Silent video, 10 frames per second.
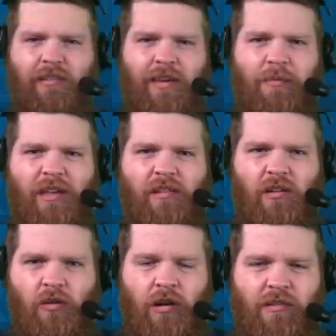a team that's
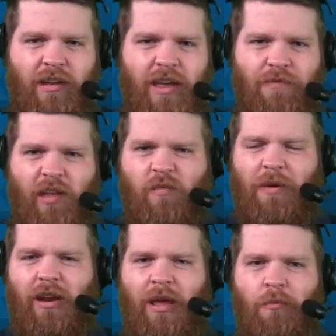underachieved, that's
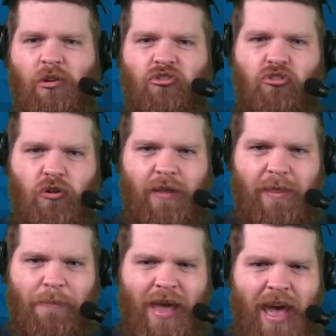been immature in
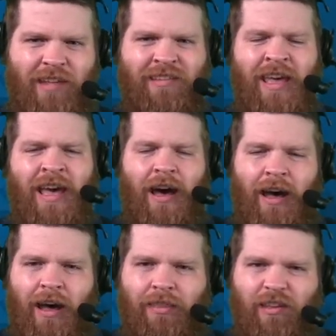the past.
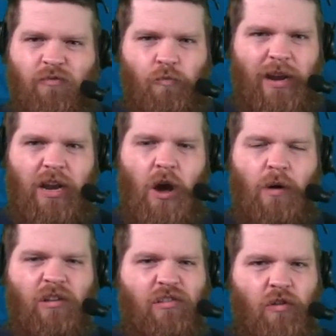This
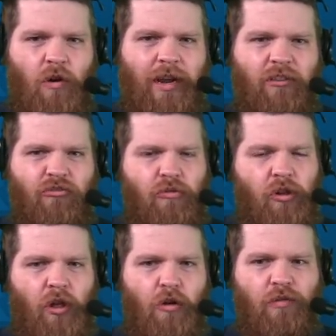window is starting to
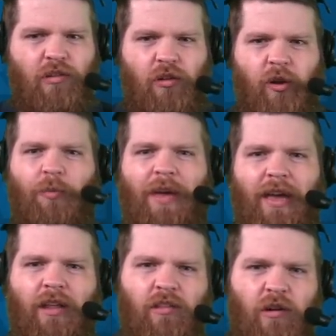close a little
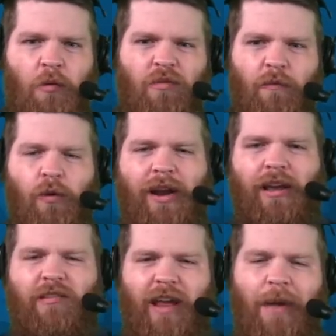bit in terms of
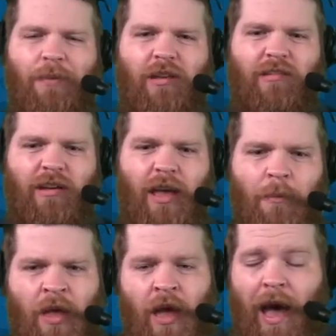winning a
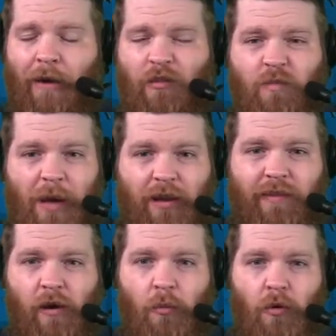championship. I respect
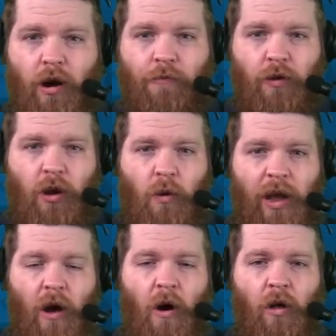Daryl Morey for
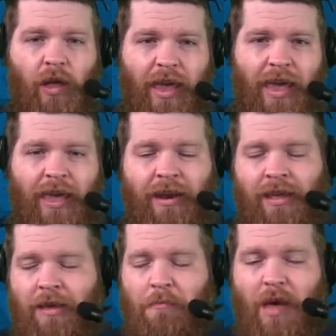going all in.
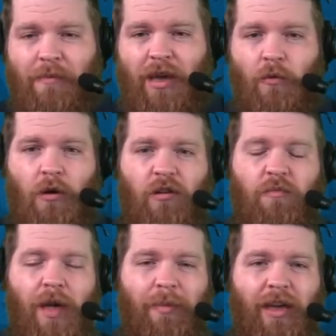Maybe it
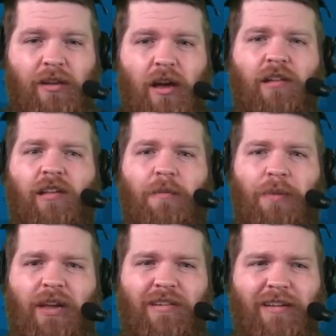works, maybe it doesn't.
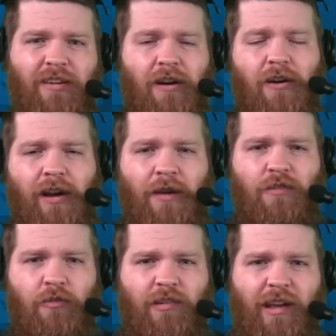PJ Tucker
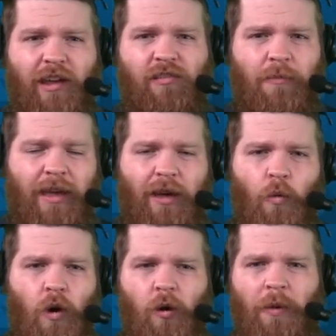gives you a chance to make it
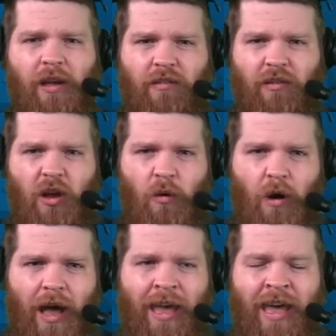work, because you know
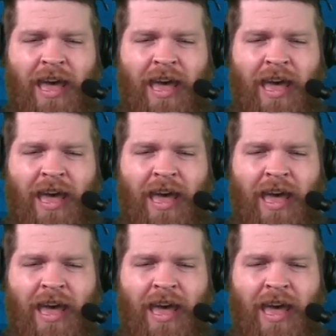what?